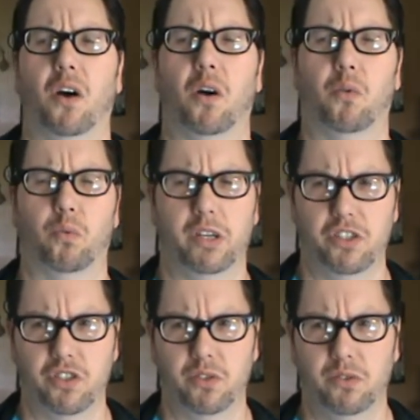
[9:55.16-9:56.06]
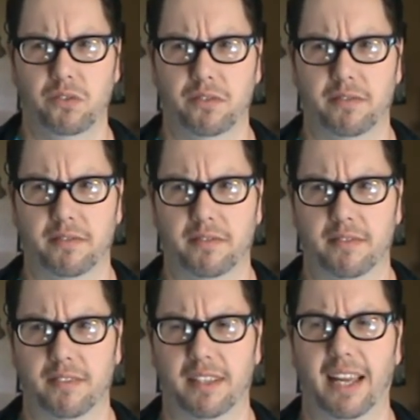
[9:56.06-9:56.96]
original
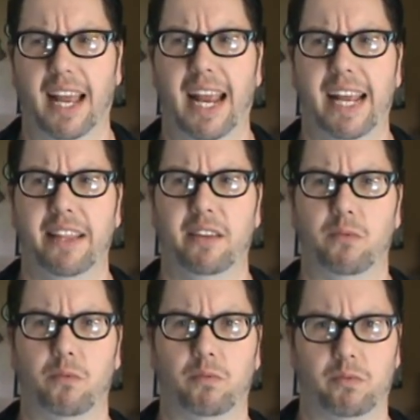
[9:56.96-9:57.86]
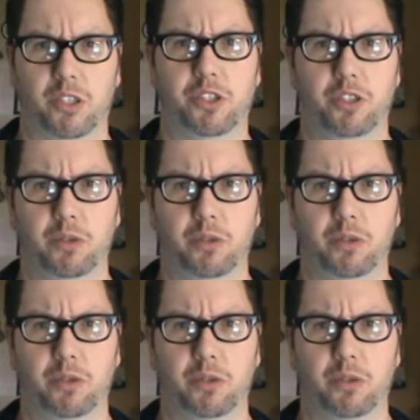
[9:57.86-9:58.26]
and the the new